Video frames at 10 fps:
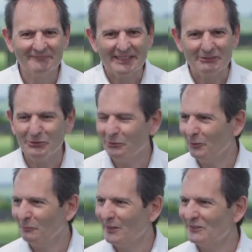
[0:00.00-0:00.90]
take 2
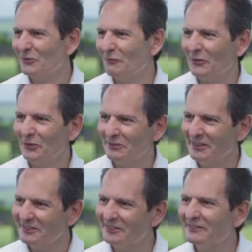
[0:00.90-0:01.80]
Group 1s off the
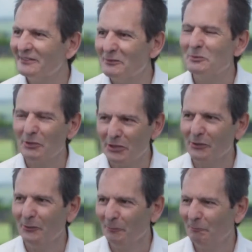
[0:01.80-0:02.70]
Aussies. Yeah. It was pretty
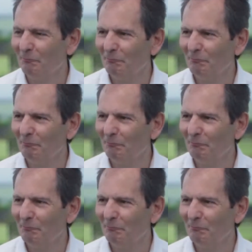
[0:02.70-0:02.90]
cool. I